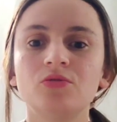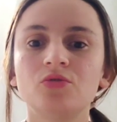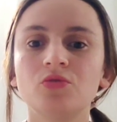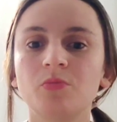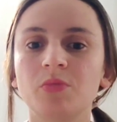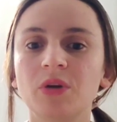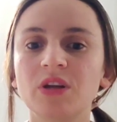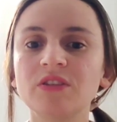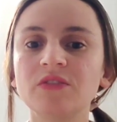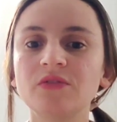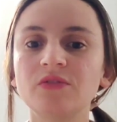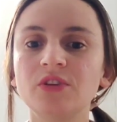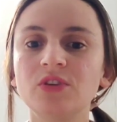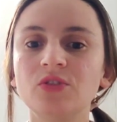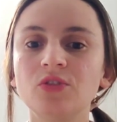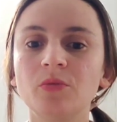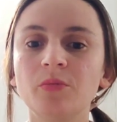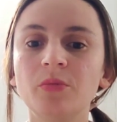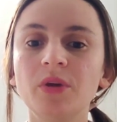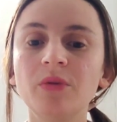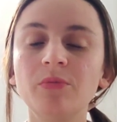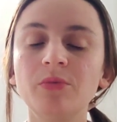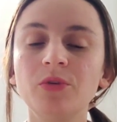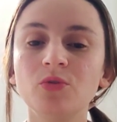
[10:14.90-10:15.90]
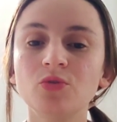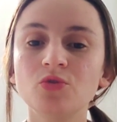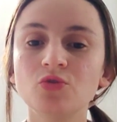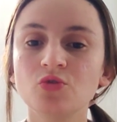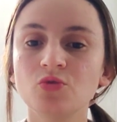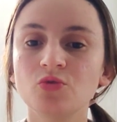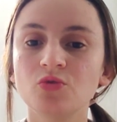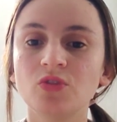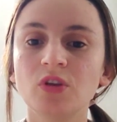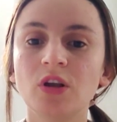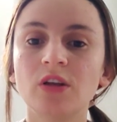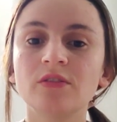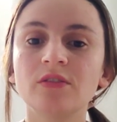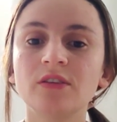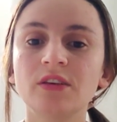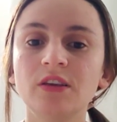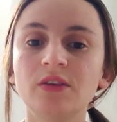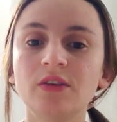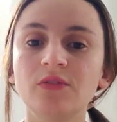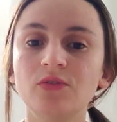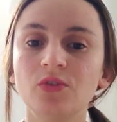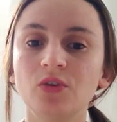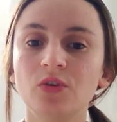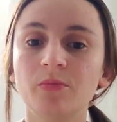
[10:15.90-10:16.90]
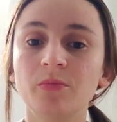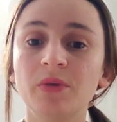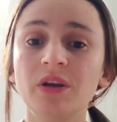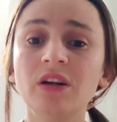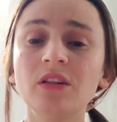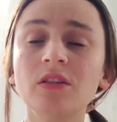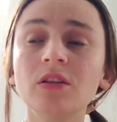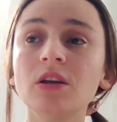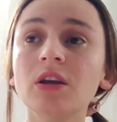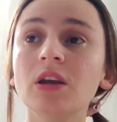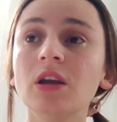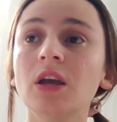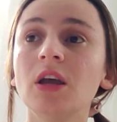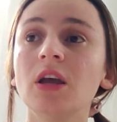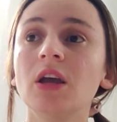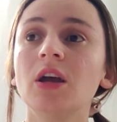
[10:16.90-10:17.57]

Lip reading: breastfeed your baby, you should not give your milk.